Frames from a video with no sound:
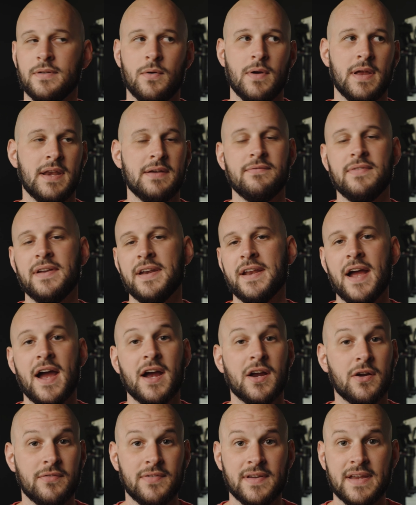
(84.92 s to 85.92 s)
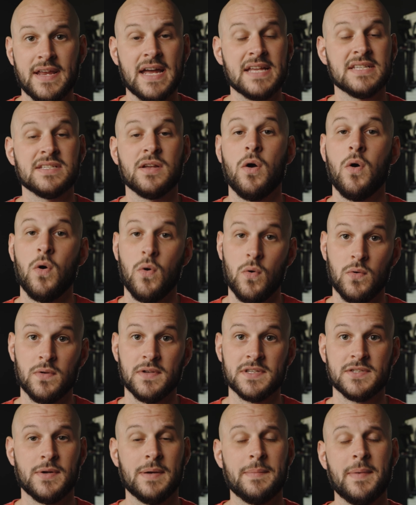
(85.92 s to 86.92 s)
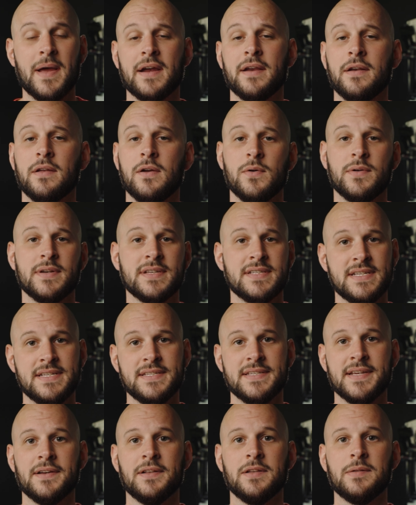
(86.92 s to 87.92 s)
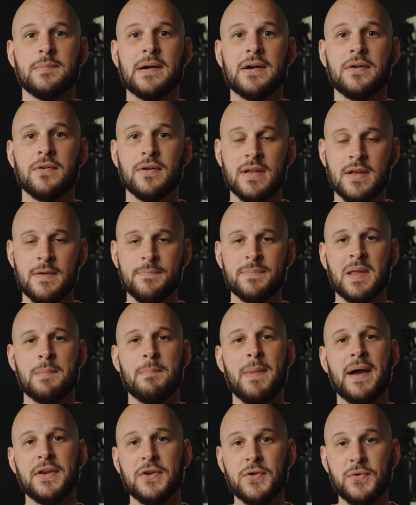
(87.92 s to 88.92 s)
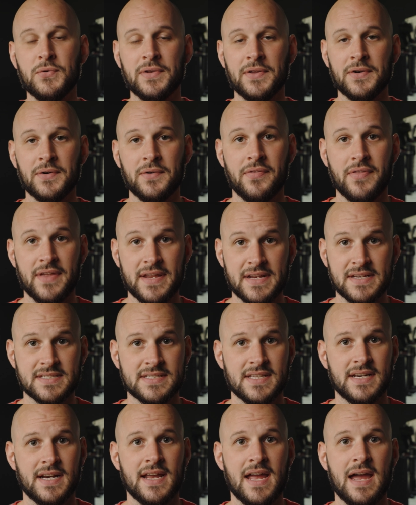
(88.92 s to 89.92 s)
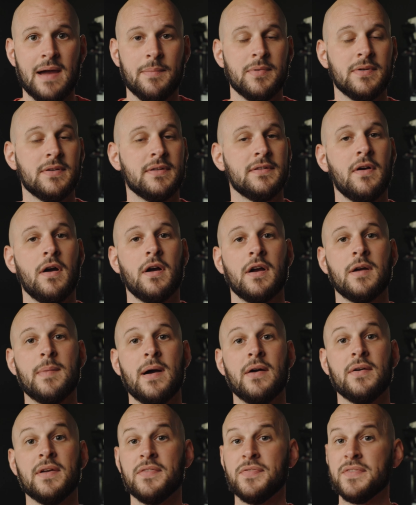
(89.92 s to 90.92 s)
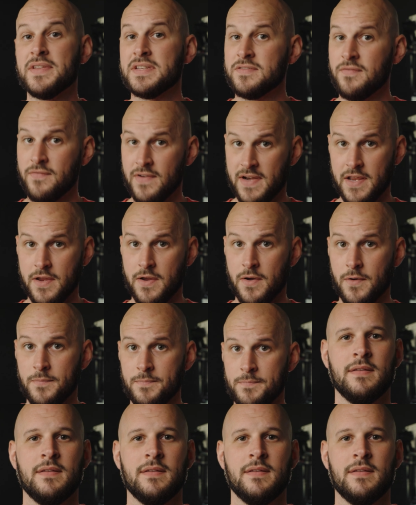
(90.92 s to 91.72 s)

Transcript: and videography as a whole. So I'm not gonna go into detail about minute little things that I happen to talk about in this video.